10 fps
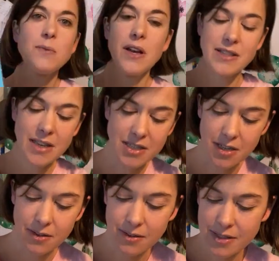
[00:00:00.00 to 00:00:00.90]
is what I send
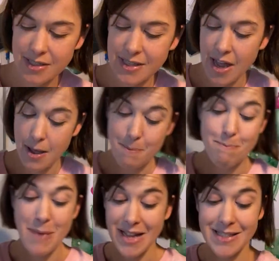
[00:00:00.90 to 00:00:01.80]
you to say
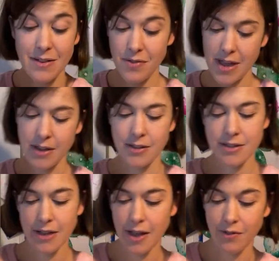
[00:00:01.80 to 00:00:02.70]
massive
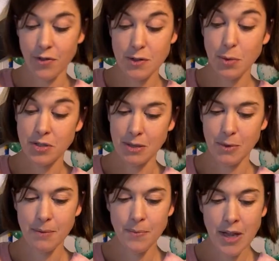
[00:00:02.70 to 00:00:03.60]
thanks uh, for supporting
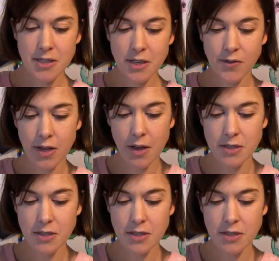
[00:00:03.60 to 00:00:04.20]
me. So if you go